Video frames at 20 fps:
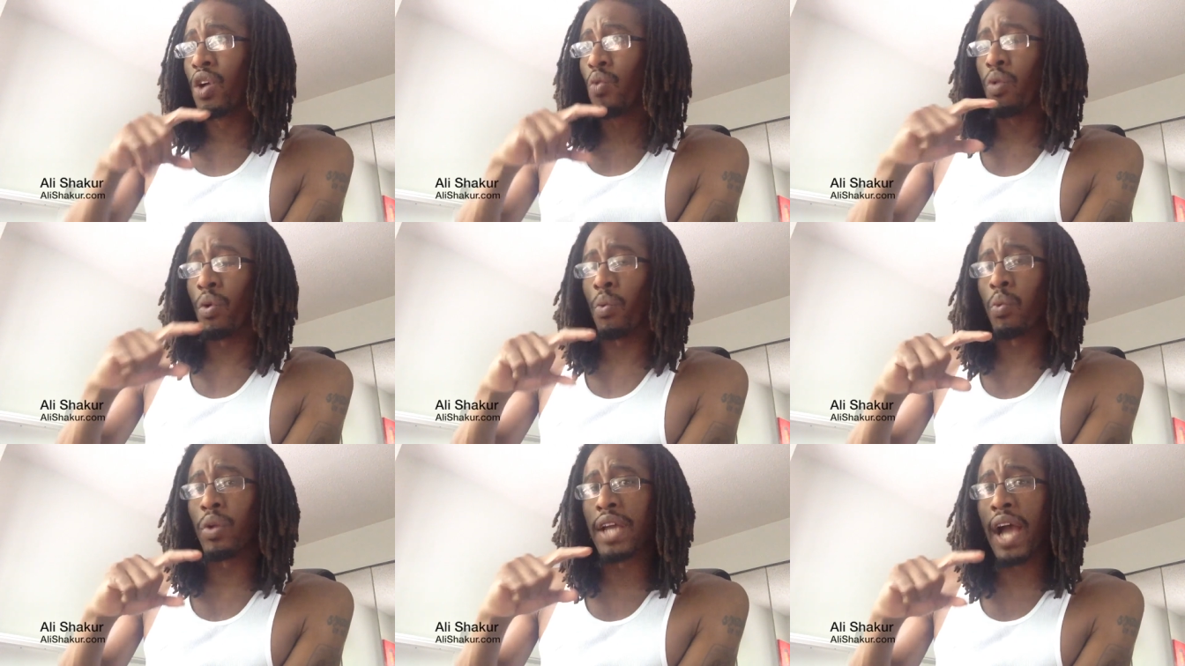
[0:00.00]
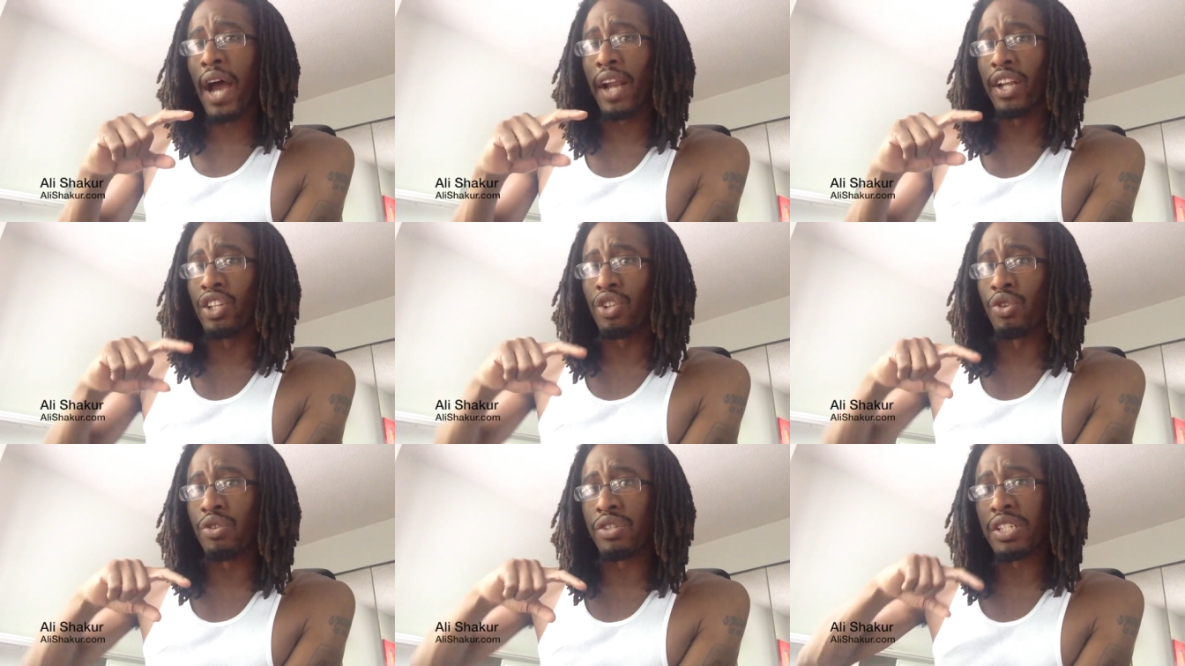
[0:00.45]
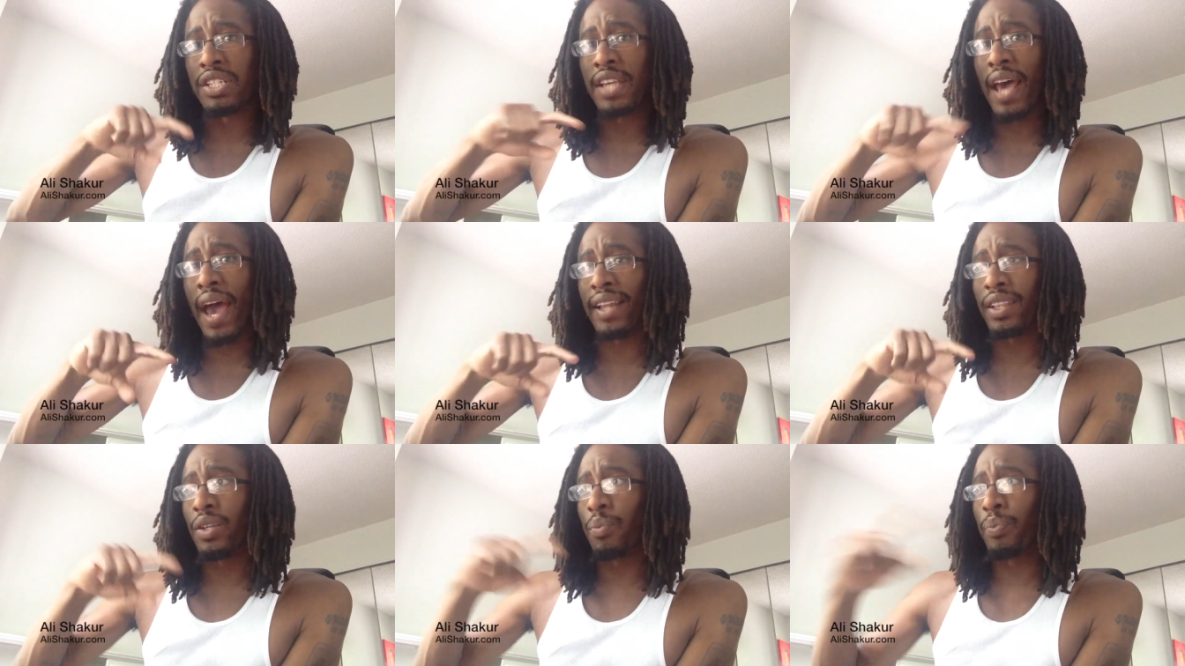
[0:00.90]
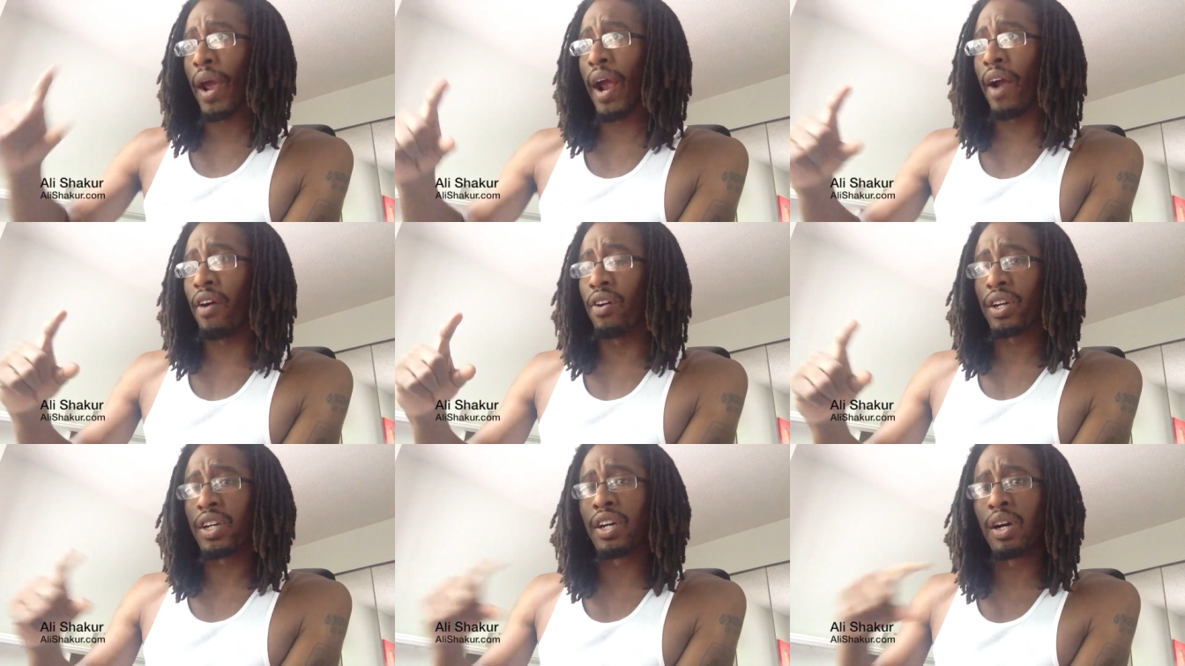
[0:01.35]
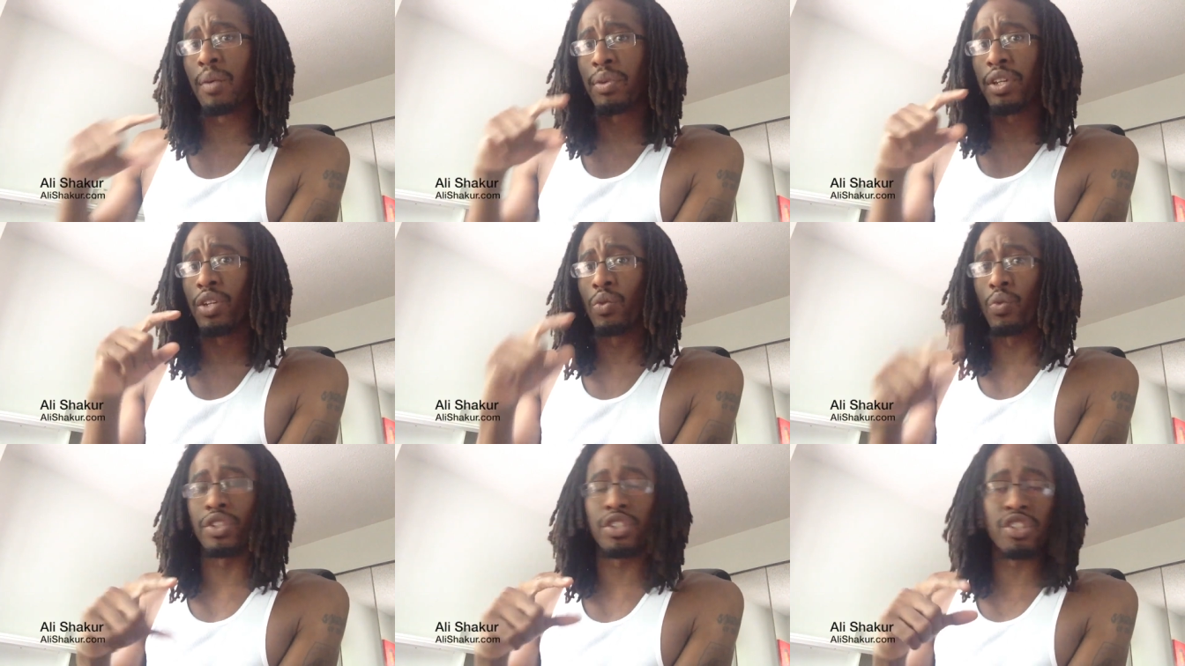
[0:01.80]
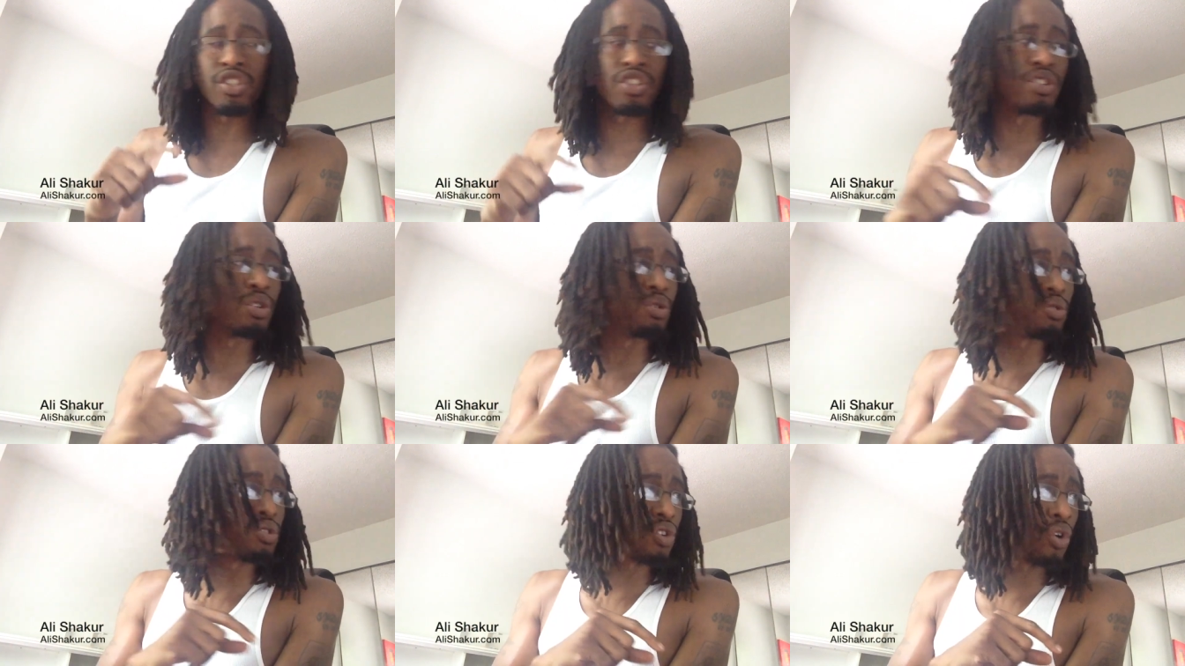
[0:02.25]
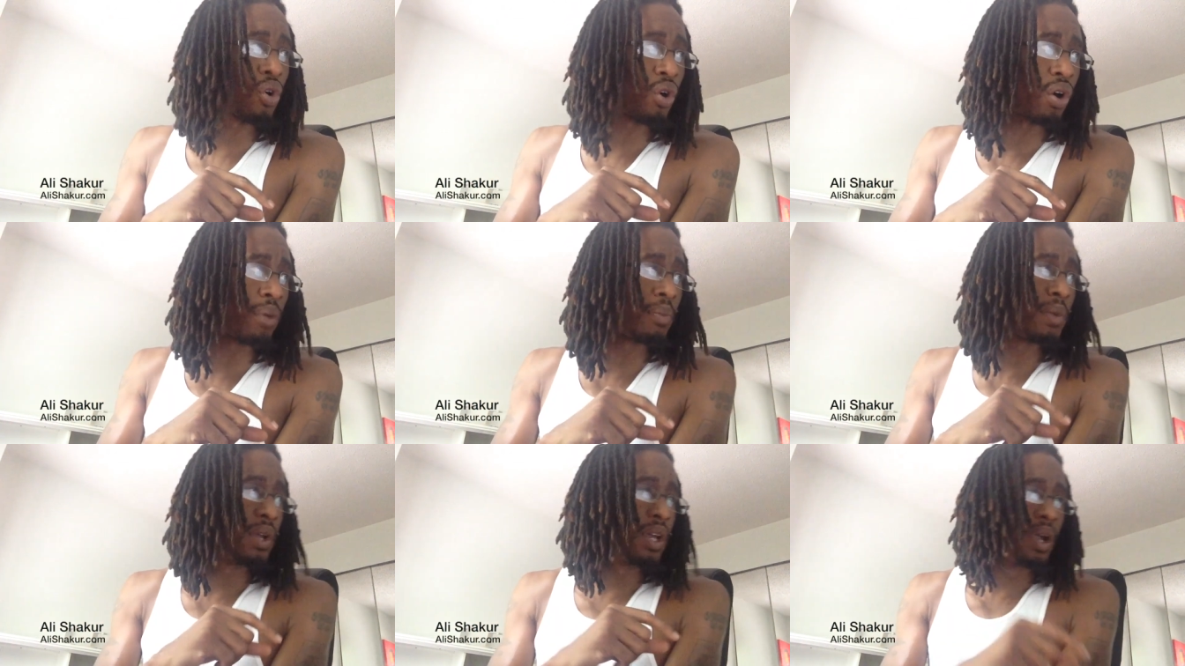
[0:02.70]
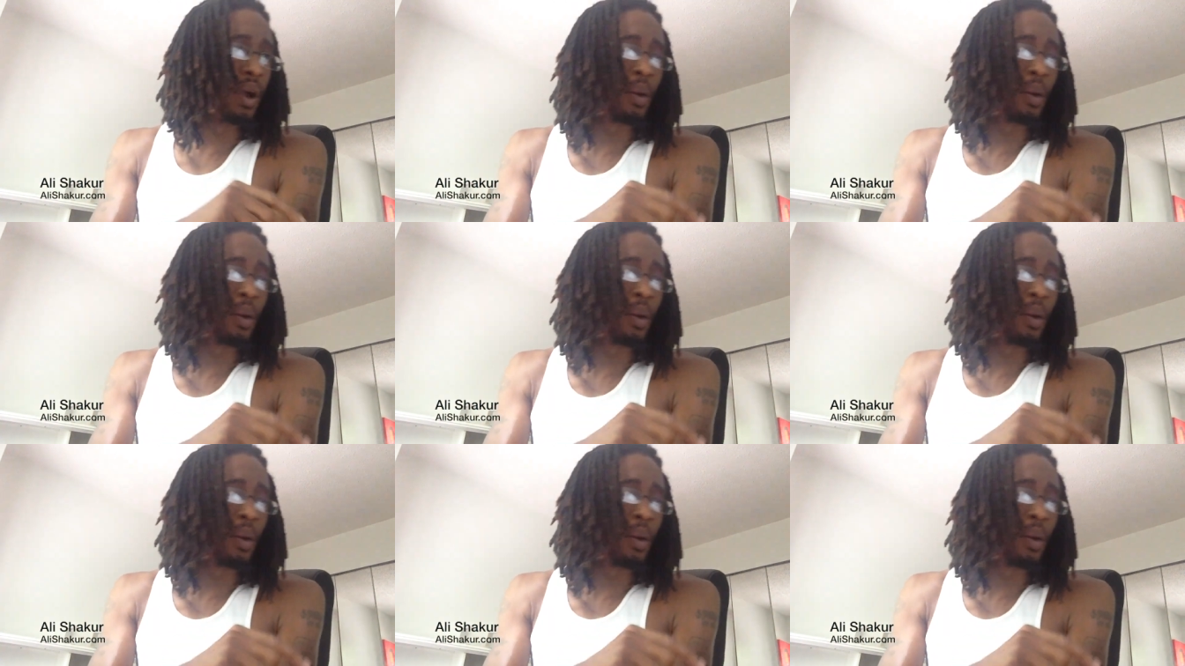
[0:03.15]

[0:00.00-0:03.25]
what we got to do is attack the parent company, which is News Corp.